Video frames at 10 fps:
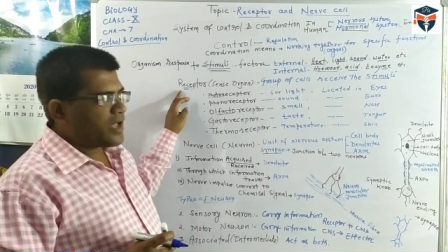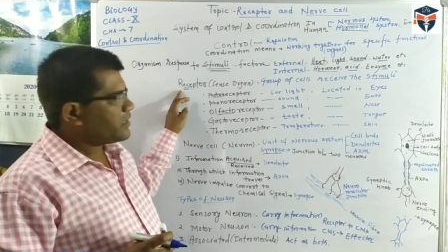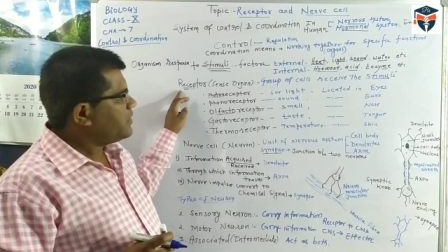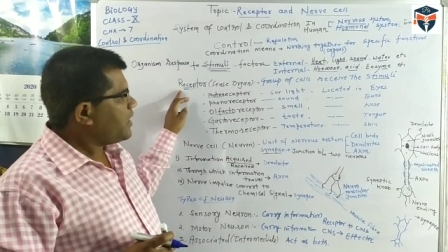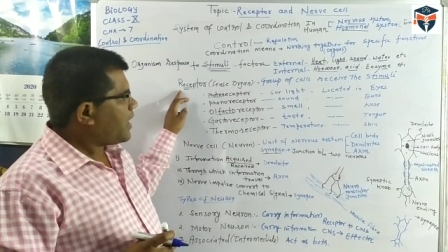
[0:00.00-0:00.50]

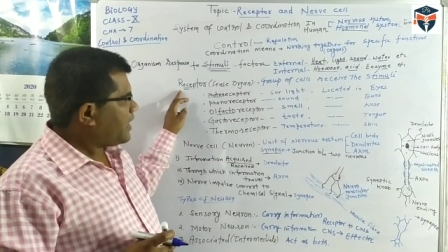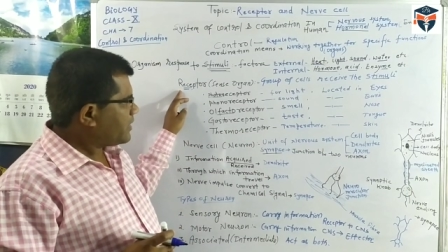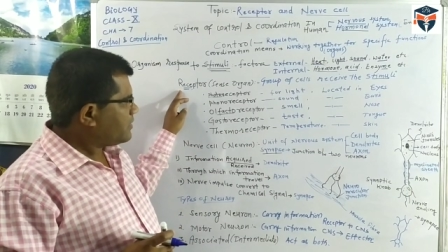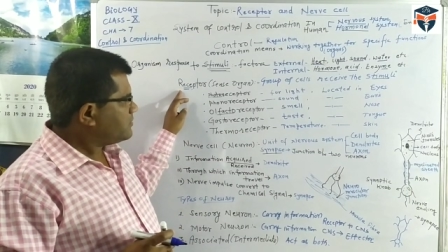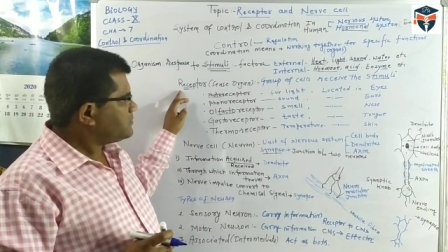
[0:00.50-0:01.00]
are the
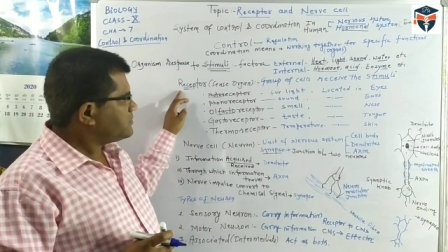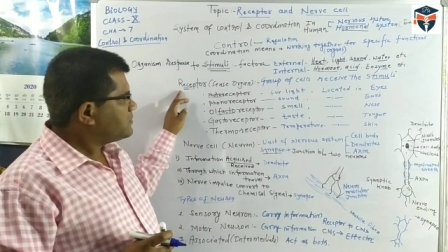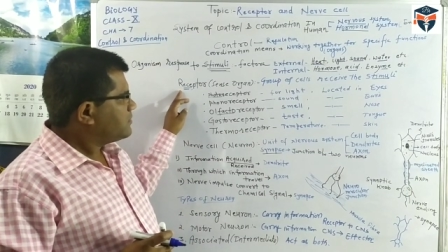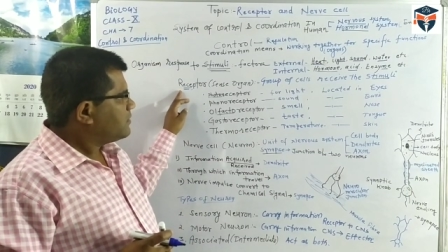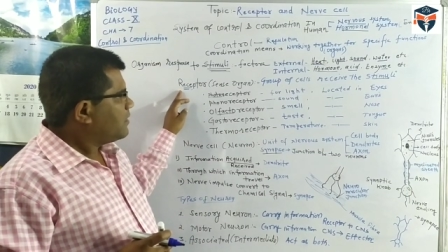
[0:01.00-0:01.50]
organs,
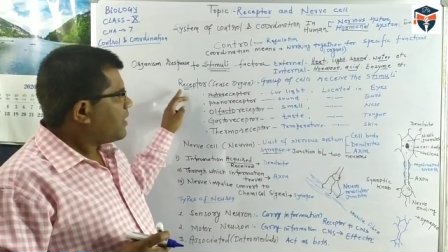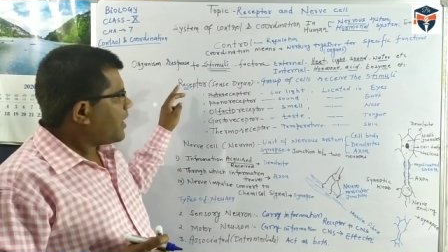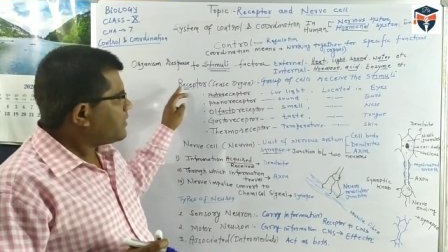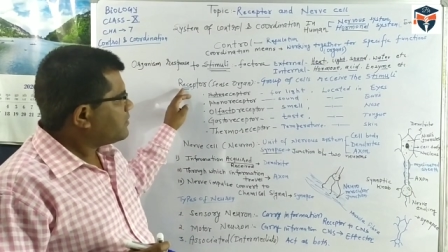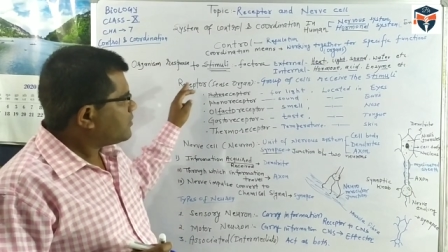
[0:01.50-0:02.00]

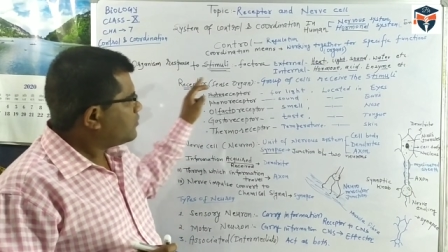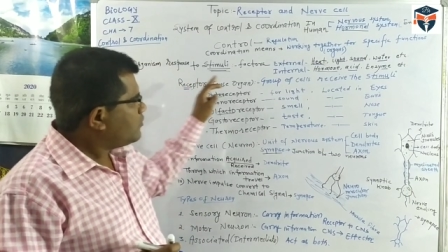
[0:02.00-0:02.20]
are the